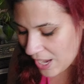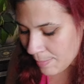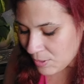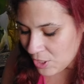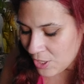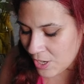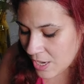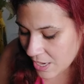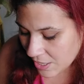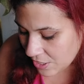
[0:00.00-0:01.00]
chapter,
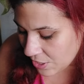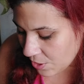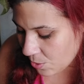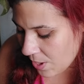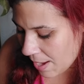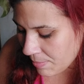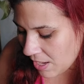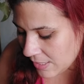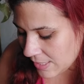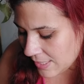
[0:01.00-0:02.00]
you know, I'm
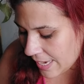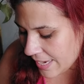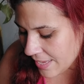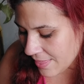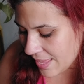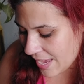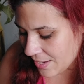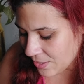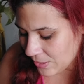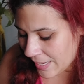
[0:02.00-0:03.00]
not saying that
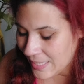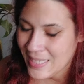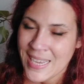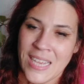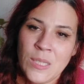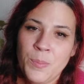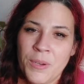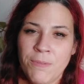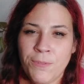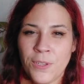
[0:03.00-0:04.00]
you're like
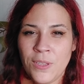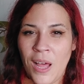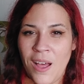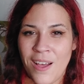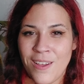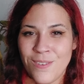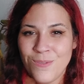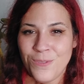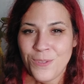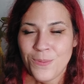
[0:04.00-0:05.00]
desperate for love,
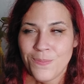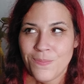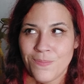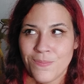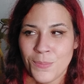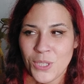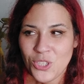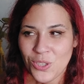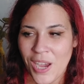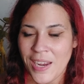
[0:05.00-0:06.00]

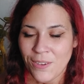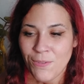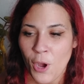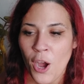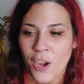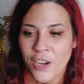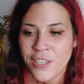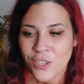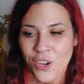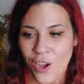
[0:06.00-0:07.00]
but you kind of are.
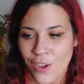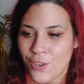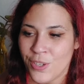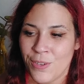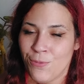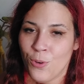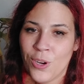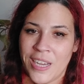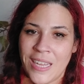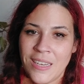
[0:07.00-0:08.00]
You're hungry
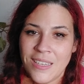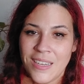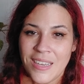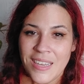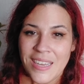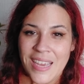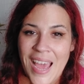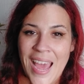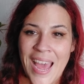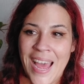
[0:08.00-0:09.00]
for it.
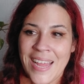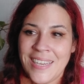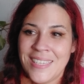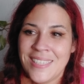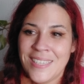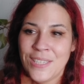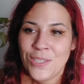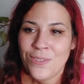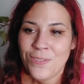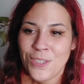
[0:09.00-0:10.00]
And the
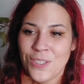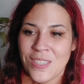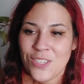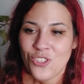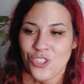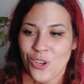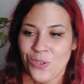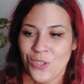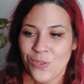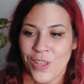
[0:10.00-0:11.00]
universe has
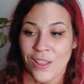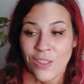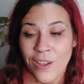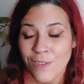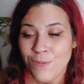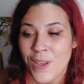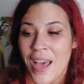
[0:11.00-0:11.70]
shown you that love